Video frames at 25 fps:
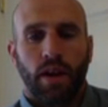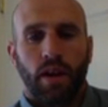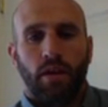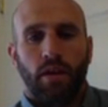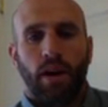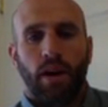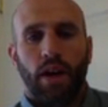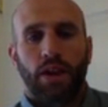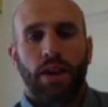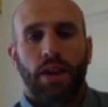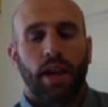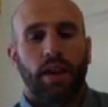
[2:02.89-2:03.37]
Well,
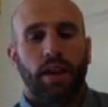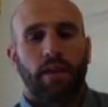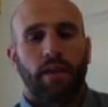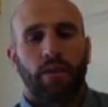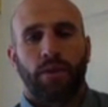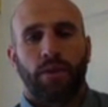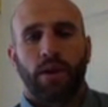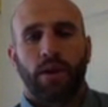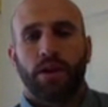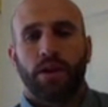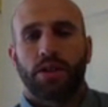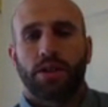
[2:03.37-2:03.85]
I think
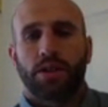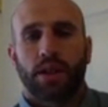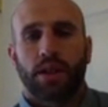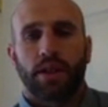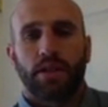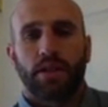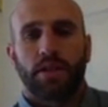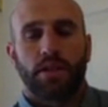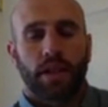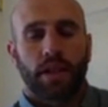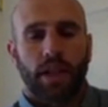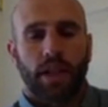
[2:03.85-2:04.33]
first things
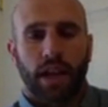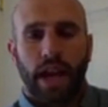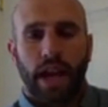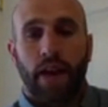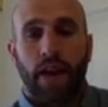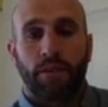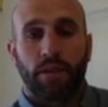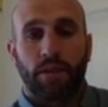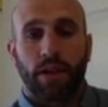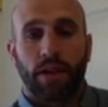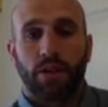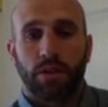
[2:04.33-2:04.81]
that they have
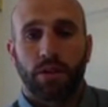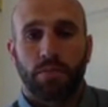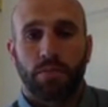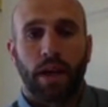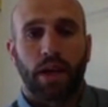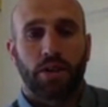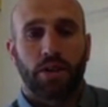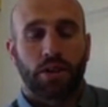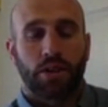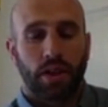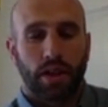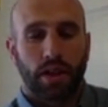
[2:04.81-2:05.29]
to do is make
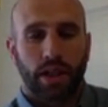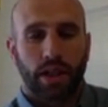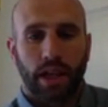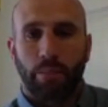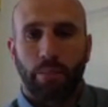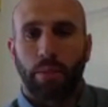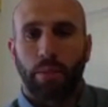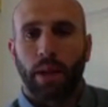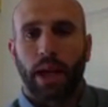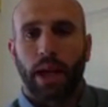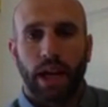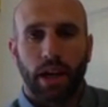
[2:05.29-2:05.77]
sure that they
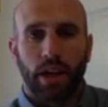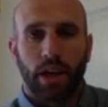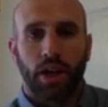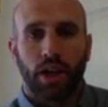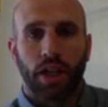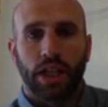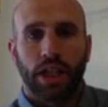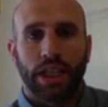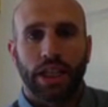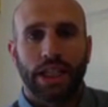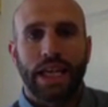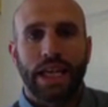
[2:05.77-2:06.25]
play a
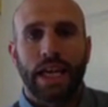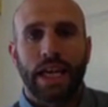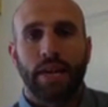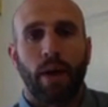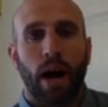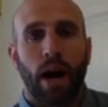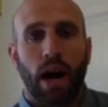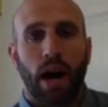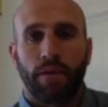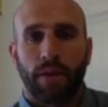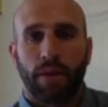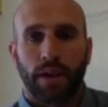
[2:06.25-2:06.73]
good team
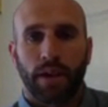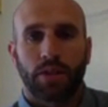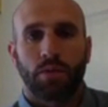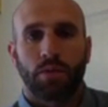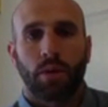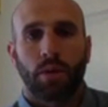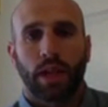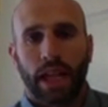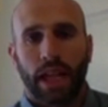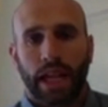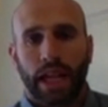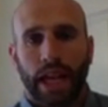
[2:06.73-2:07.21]
offense. When
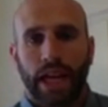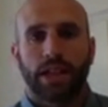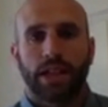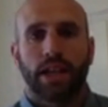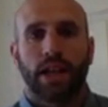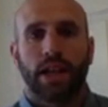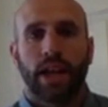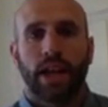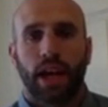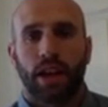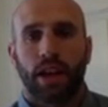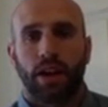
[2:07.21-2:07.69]
they get
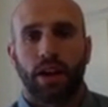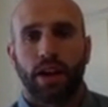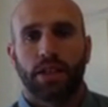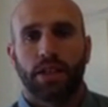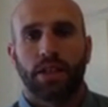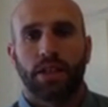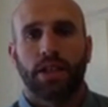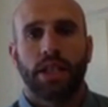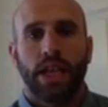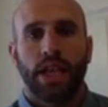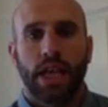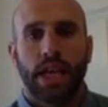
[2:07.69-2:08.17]
together as a
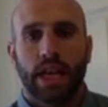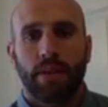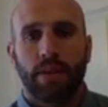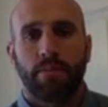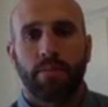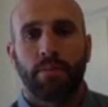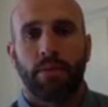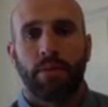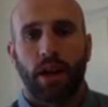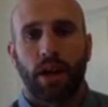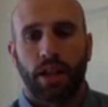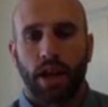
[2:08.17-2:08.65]
team
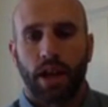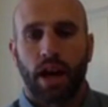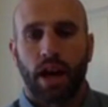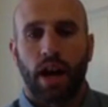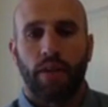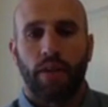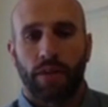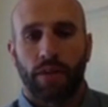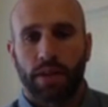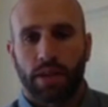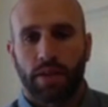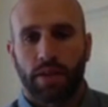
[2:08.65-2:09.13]
on the
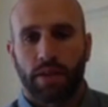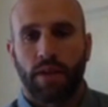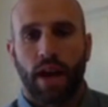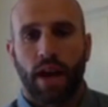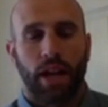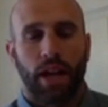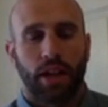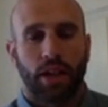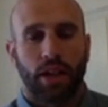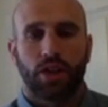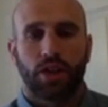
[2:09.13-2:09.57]
offensive end and they're